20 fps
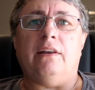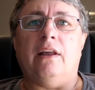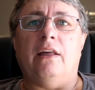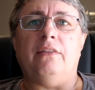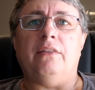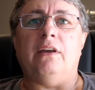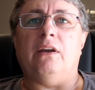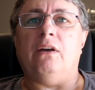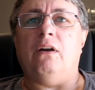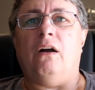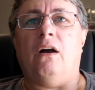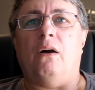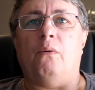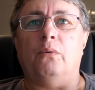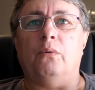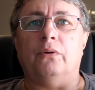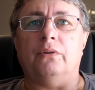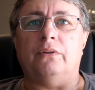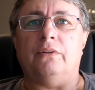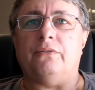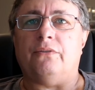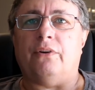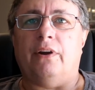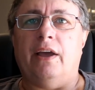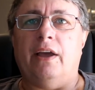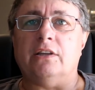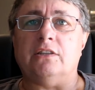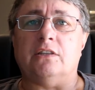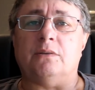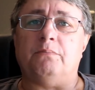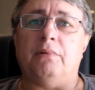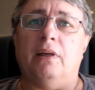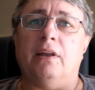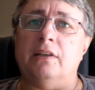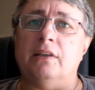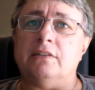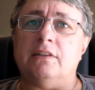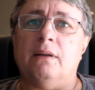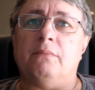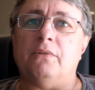Don't think, oh, well, 3 hours is
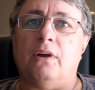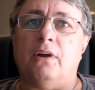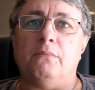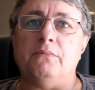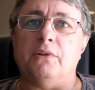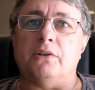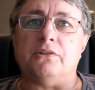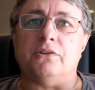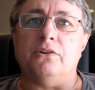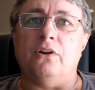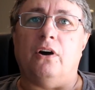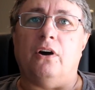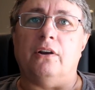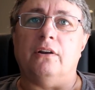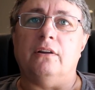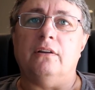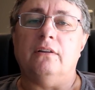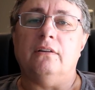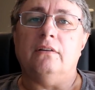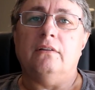plenty. Sometimes it's not.